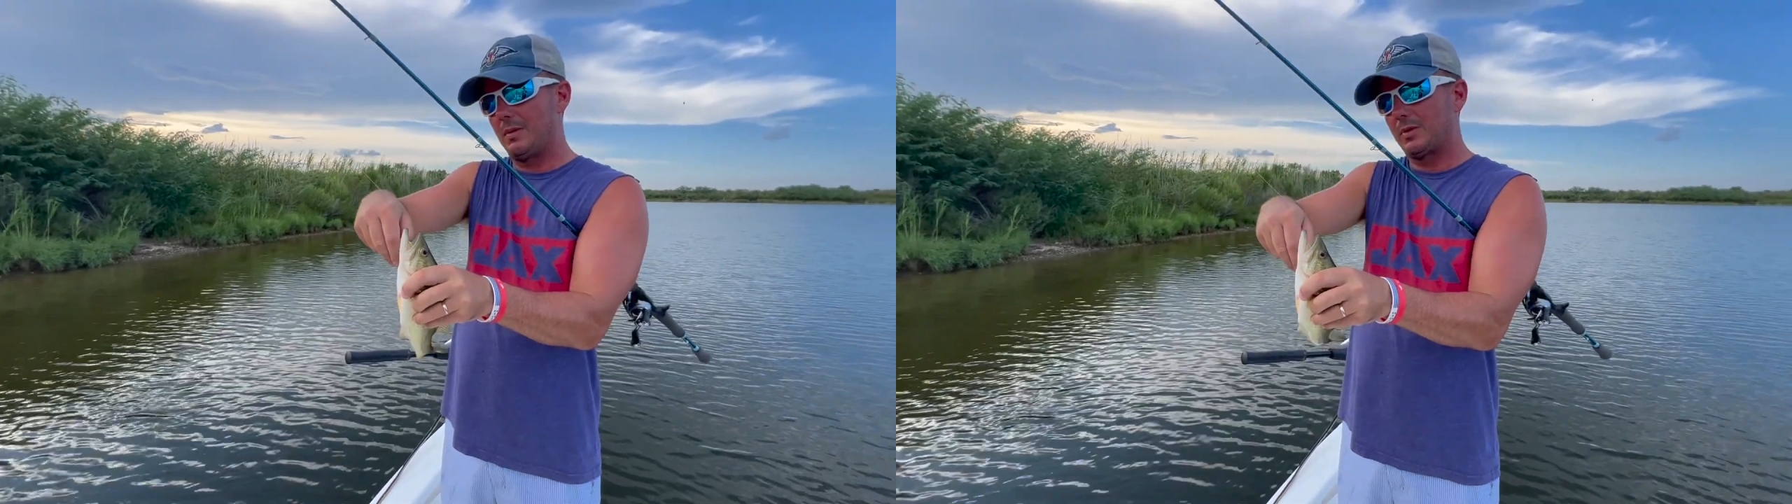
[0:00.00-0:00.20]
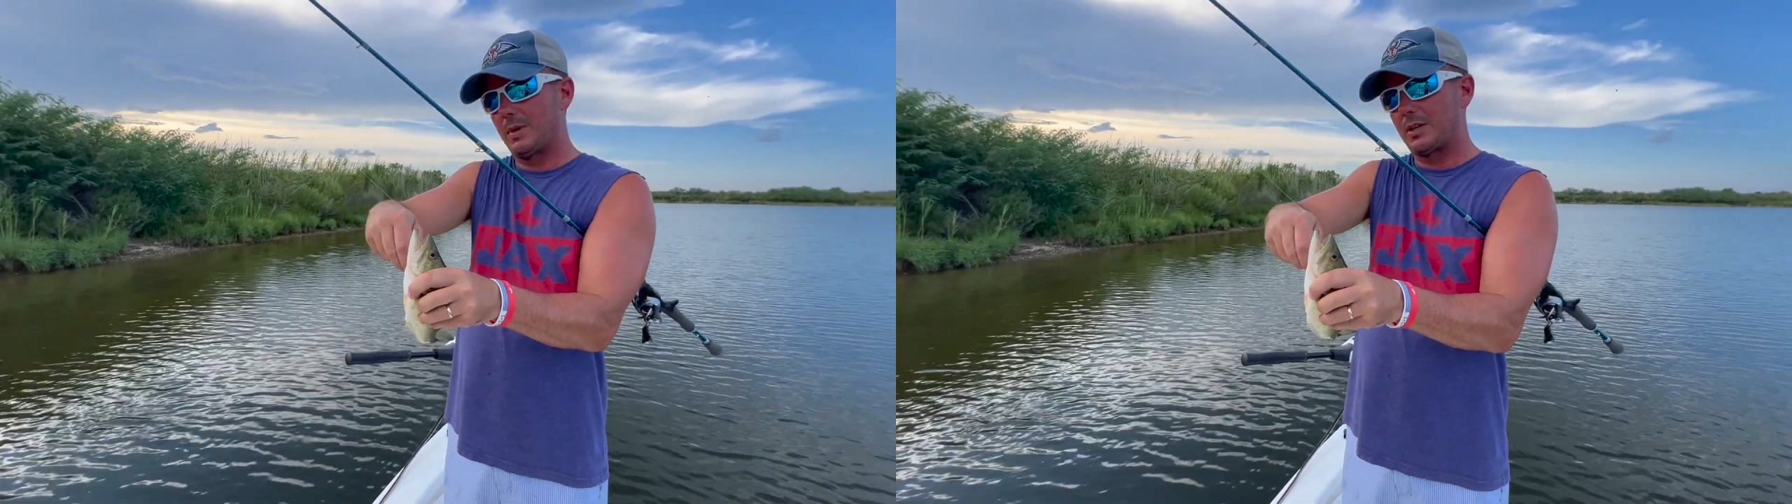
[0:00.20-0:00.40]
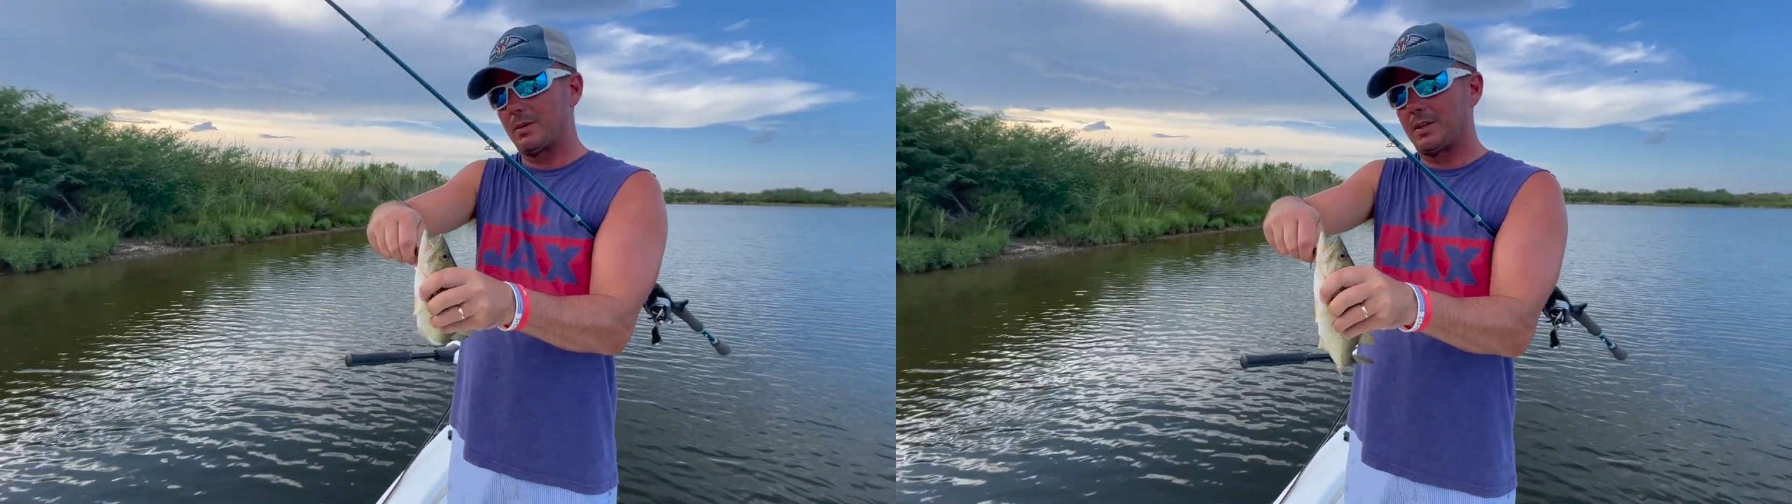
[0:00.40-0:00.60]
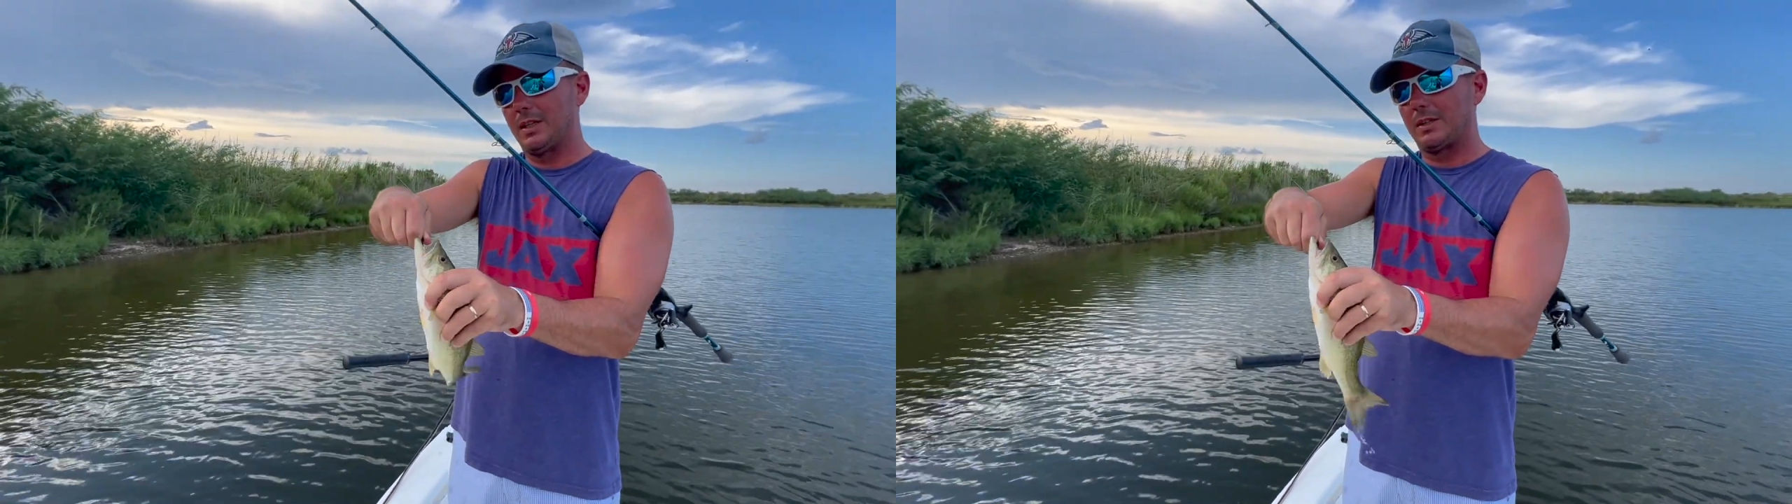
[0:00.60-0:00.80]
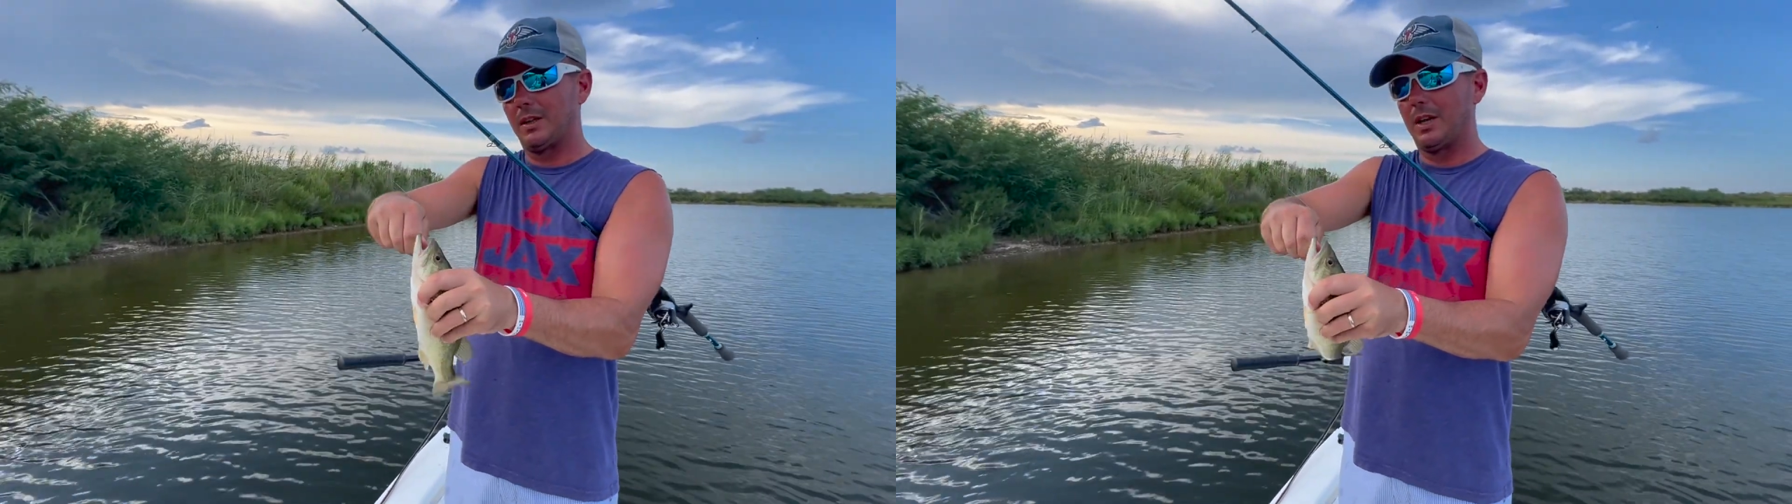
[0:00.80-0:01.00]
especially with
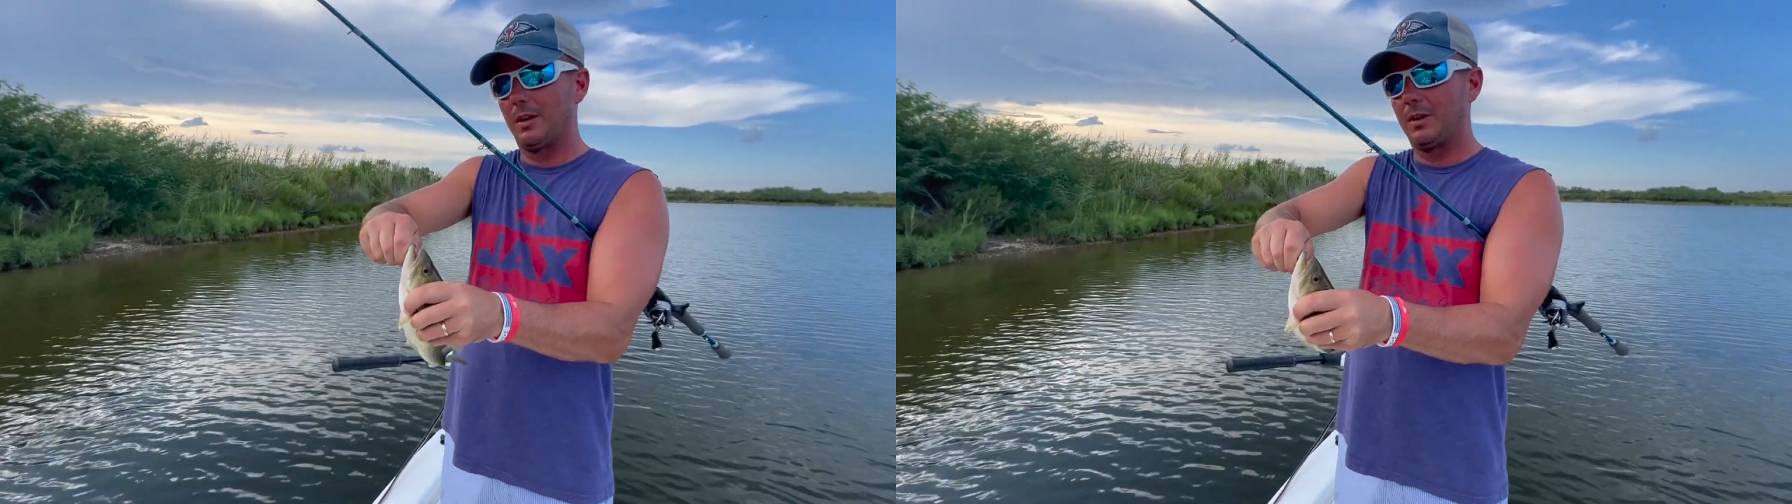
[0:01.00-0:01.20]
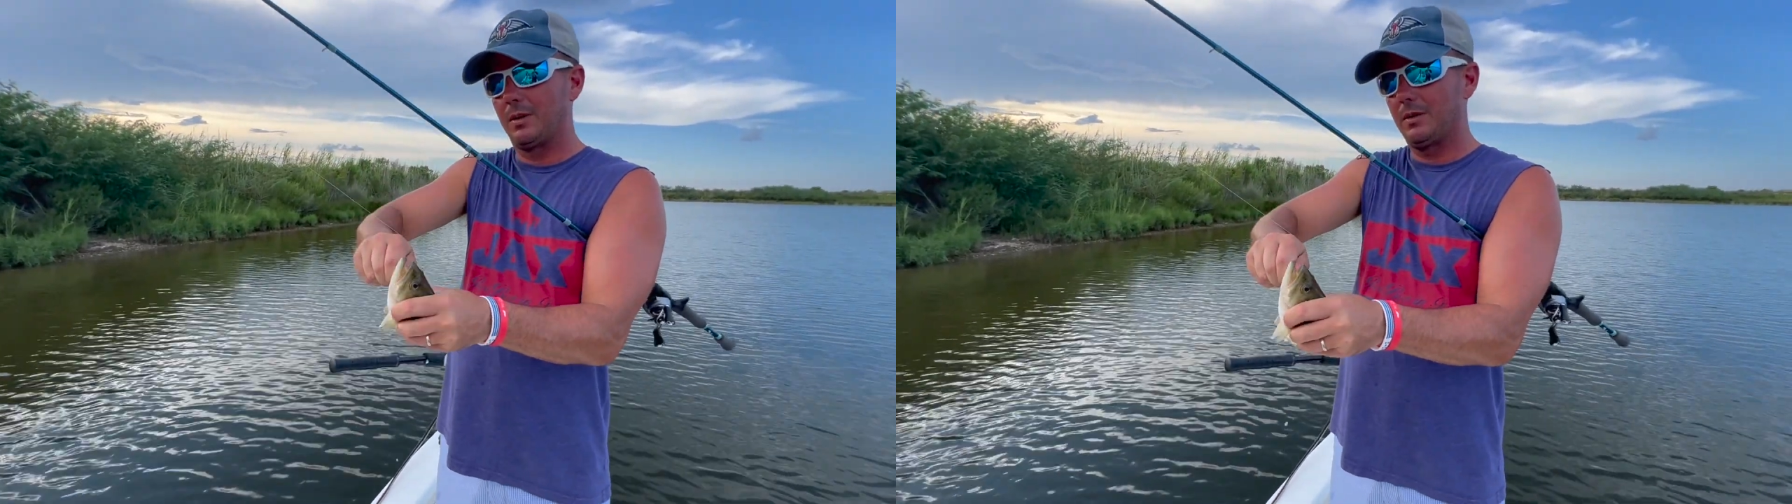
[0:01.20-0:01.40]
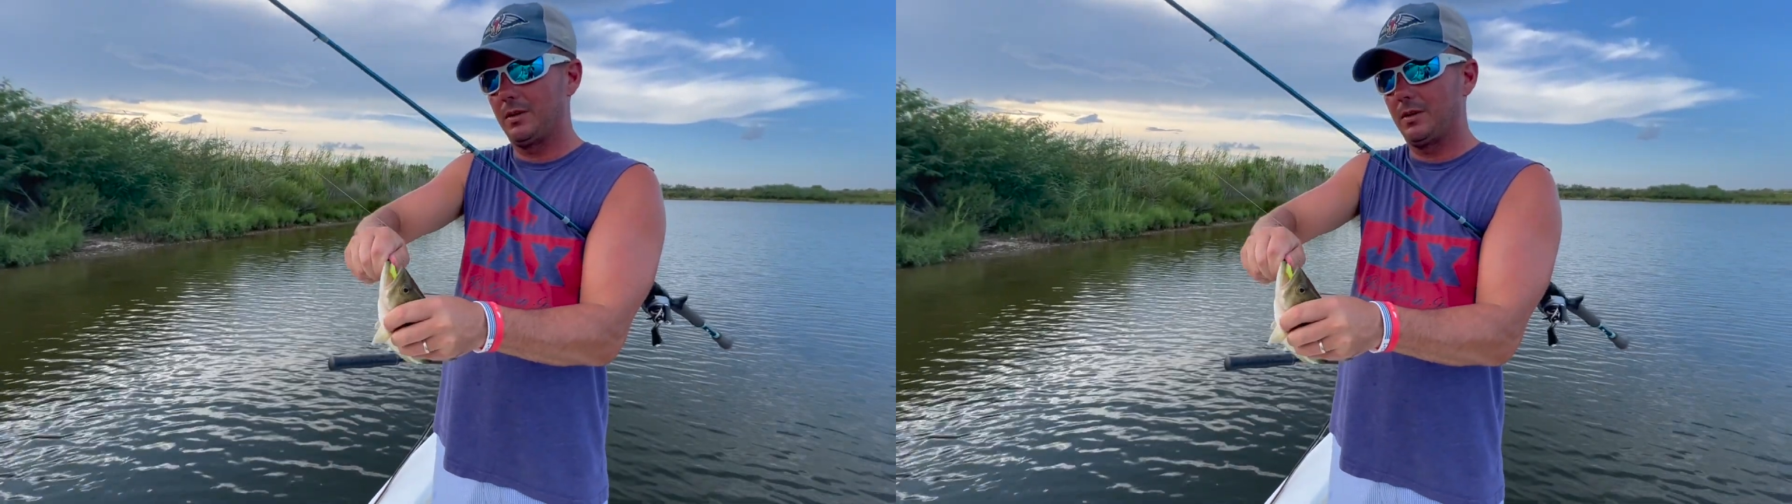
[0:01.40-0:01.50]
these littler,